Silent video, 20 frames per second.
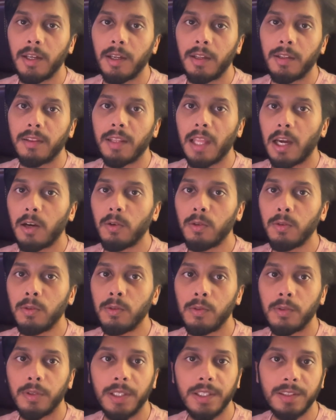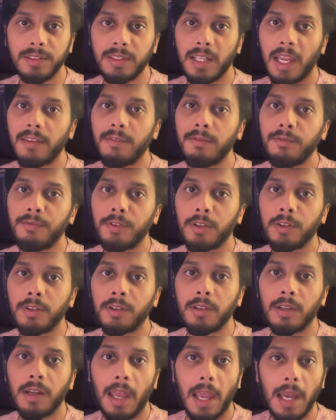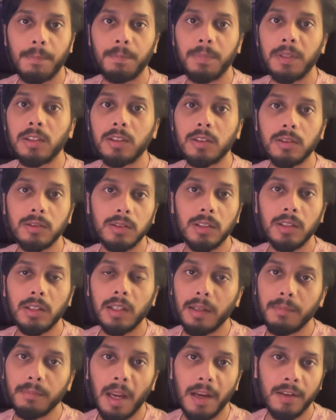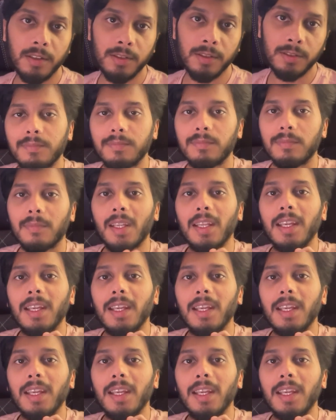Now it's time for Apple, Google, and Microsoft.